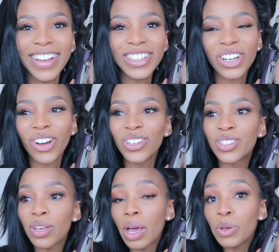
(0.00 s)
You know,
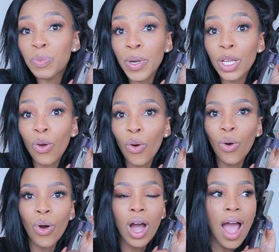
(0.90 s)
so that was pretty
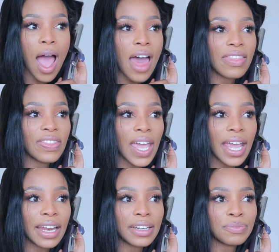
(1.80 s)
cool. And
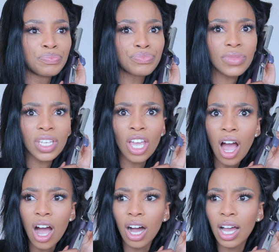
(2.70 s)
then
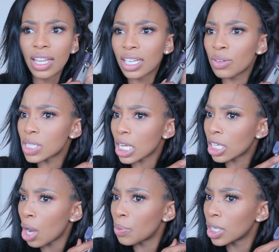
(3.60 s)
yeah, and then he was like,
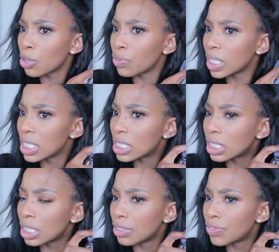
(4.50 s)
yeah, we're gonna release
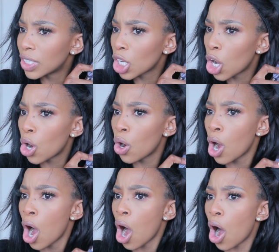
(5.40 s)
the
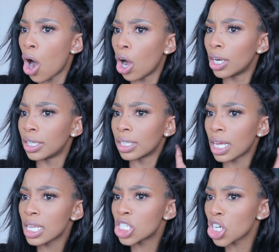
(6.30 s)
video on
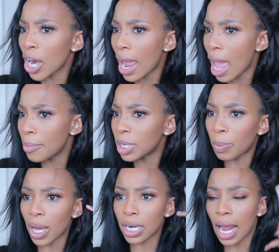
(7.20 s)
Instagram in
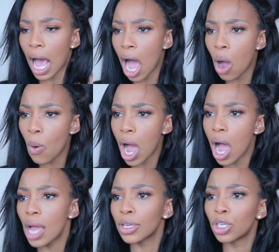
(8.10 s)
about an
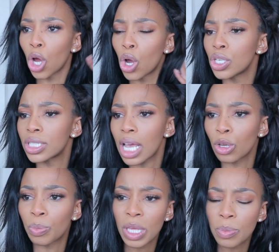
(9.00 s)
hour, you know, tell
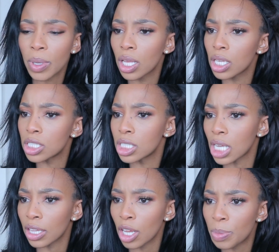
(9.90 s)
your peoples,
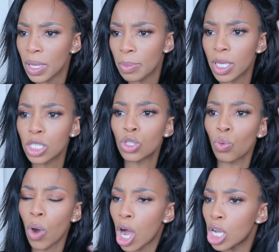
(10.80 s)
tell their peoples to
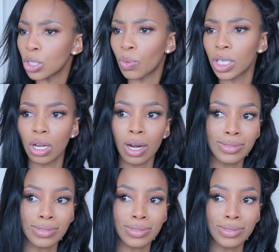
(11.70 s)
watch and whatnot.